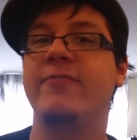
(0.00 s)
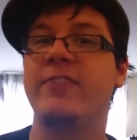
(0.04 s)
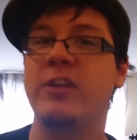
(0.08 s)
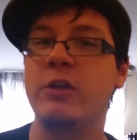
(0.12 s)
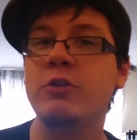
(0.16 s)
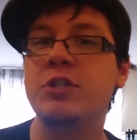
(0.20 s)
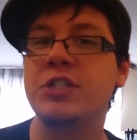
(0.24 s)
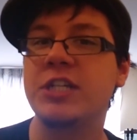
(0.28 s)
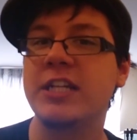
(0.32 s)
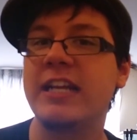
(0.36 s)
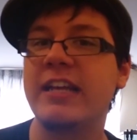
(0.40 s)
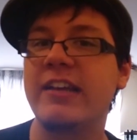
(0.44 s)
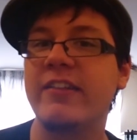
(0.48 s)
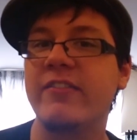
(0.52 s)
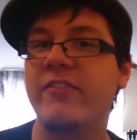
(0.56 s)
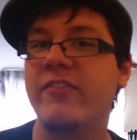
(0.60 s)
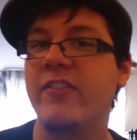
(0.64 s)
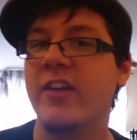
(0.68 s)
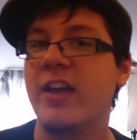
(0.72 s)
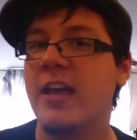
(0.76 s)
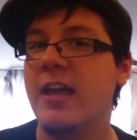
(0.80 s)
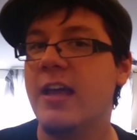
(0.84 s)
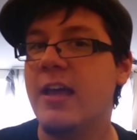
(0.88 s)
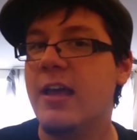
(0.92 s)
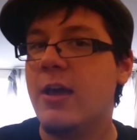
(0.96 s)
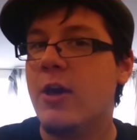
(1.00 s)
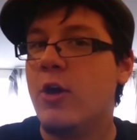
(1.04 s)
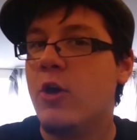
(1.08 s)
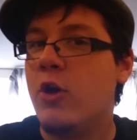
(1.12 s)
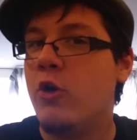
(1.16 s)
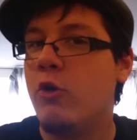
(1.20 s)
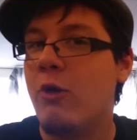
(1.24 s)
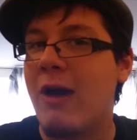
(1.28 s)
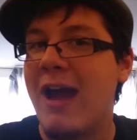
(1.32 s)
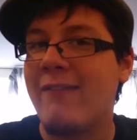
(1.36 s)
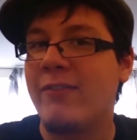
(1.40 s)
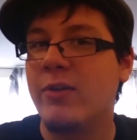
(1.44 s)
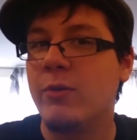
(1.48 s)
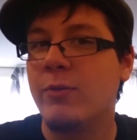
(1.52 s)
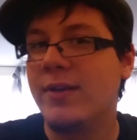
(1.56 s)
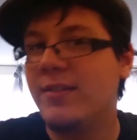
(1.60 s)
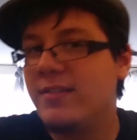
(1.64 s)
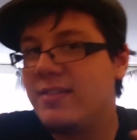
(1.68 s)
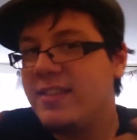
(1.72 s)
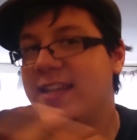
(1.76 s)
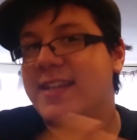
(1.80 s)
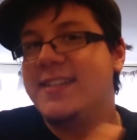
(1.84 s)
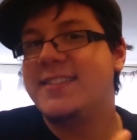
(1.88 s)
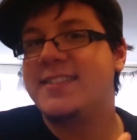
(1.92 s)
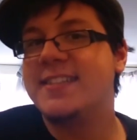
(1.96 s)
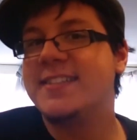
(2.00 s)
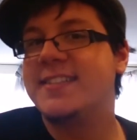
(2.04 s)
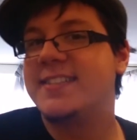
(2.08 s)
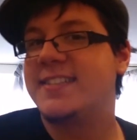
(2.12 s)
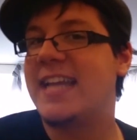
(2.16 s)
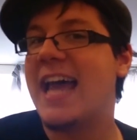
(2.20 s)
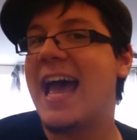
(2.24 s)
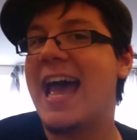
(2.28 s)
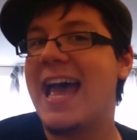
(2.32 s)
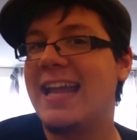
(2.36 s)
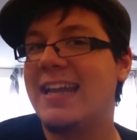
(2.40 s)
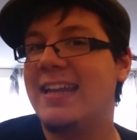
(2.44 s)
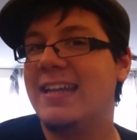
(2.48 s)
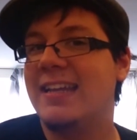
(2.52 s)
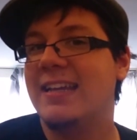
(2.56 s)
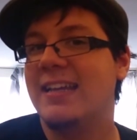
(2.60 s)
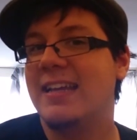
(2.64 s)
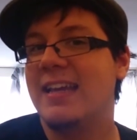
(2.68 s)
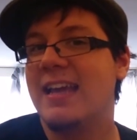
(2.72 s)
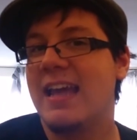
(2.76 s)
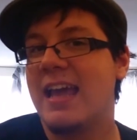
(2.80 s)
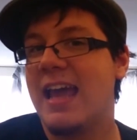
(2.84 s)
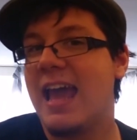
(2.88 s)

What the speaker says: fugitive who everyone thinks is dead